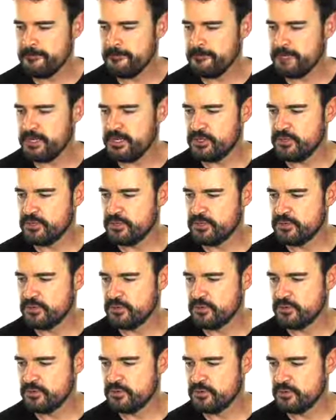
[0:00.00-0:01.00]
then you
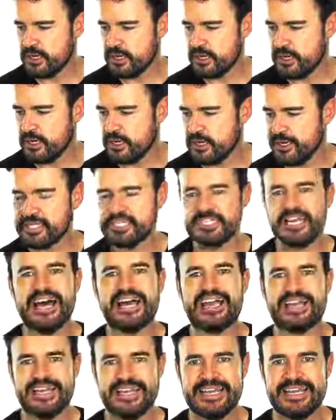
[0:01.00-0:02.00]
do
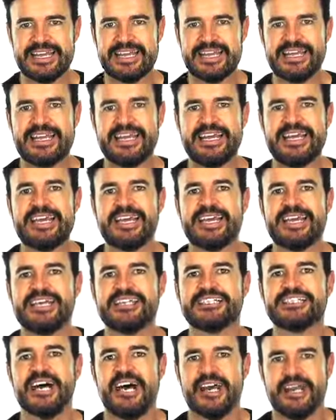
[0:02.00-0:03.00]
hitchhiking,
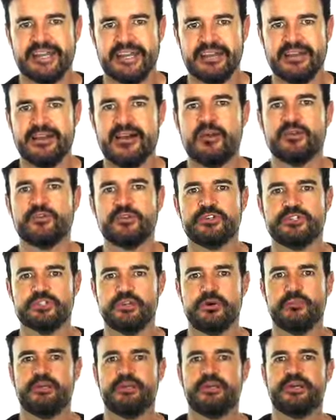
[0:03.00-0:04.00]

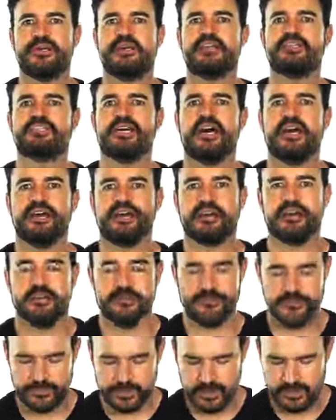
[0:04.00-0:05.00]
autostop,
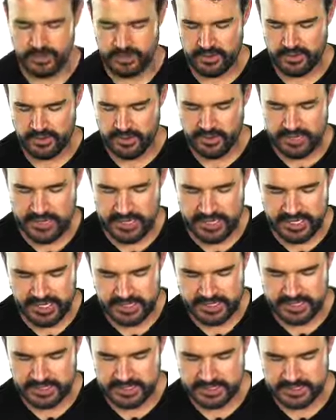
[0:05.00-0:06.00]
hitchhiking.
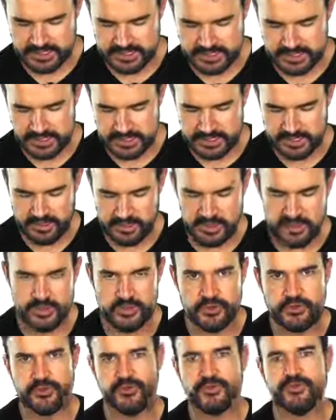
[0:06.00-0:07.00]
Yes, and
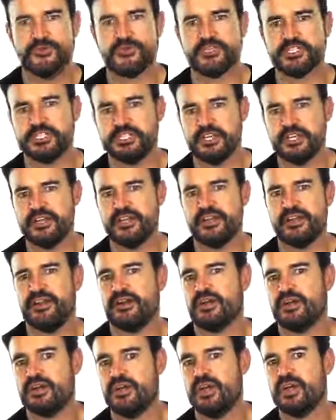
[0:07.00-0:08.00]
then you stay at
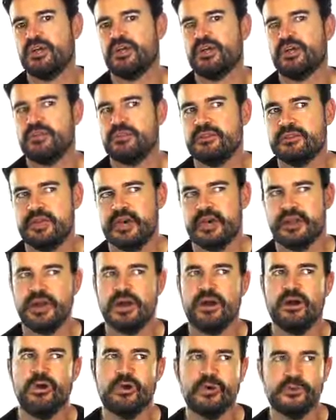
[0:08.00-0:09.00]
not a
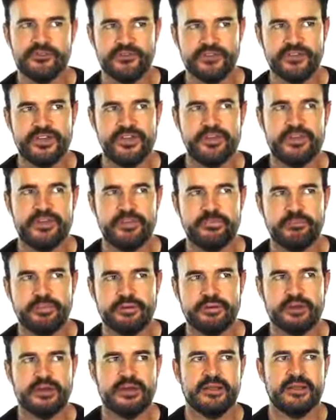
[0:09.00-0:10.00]
hotel,
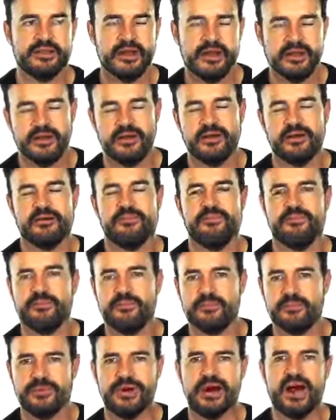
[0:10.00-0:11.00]
but at a
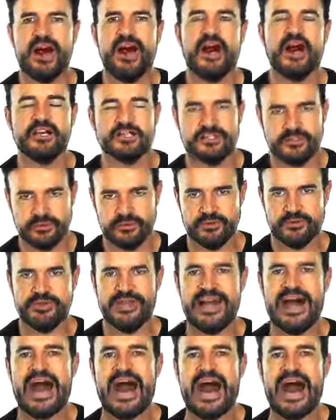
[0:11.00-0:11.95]
hostel,